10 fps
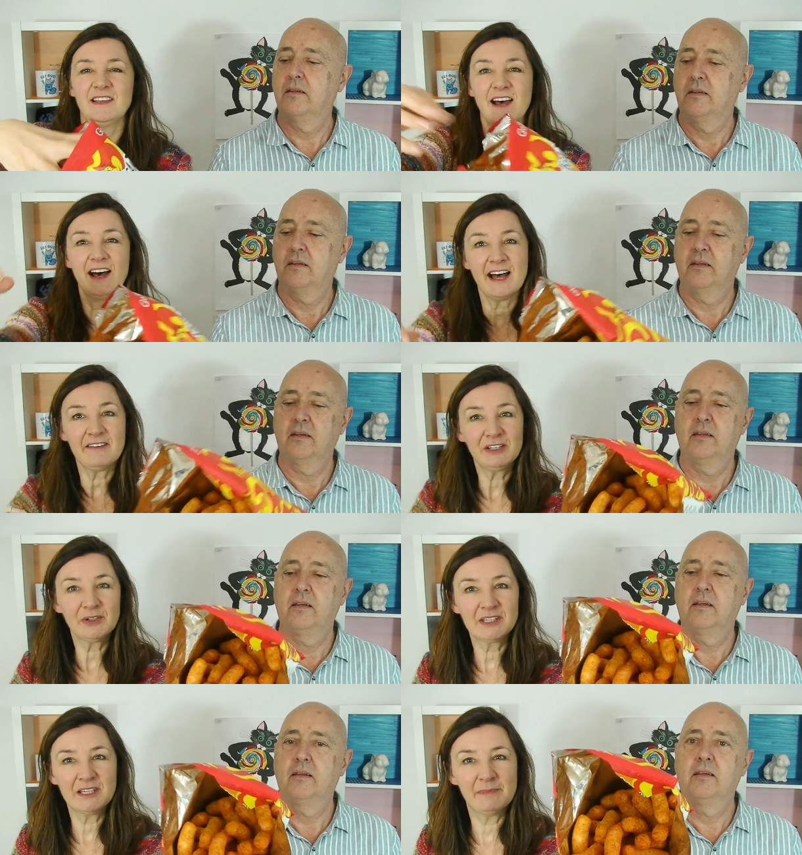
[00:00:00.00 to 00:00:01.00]
Speaker 1: Have a
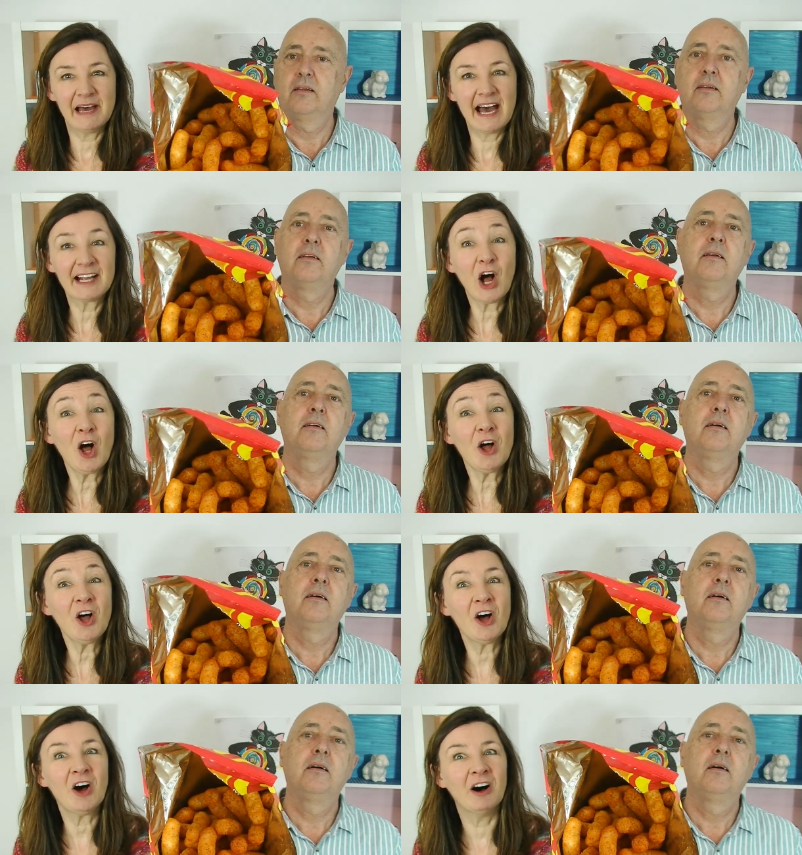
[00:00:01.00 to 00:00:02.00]
look in the bag.
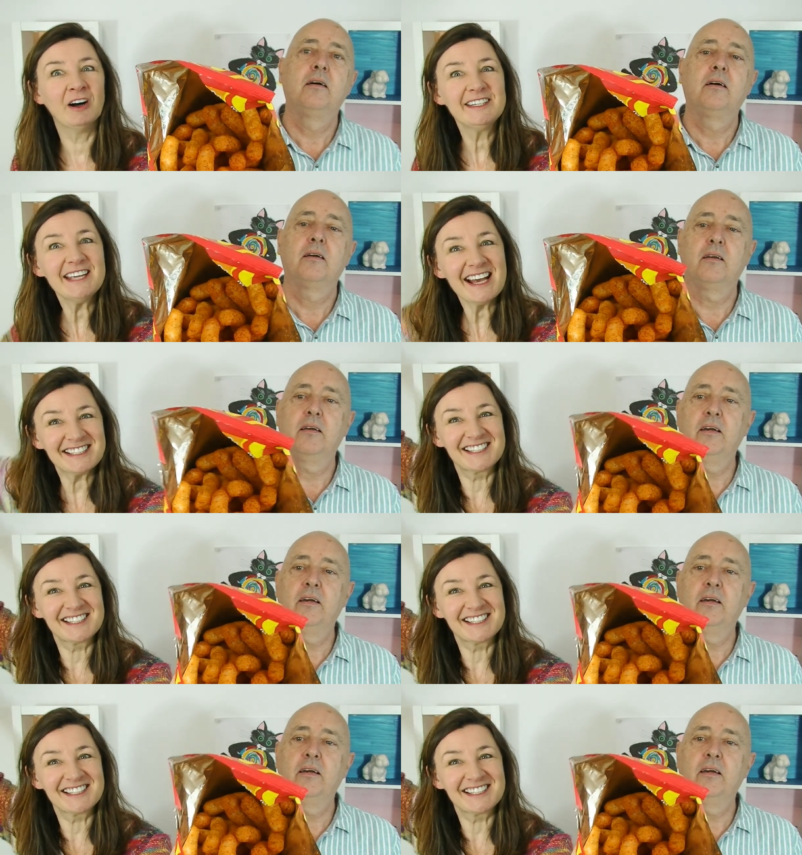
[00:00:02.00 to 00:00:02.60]
Ah, oh, yes.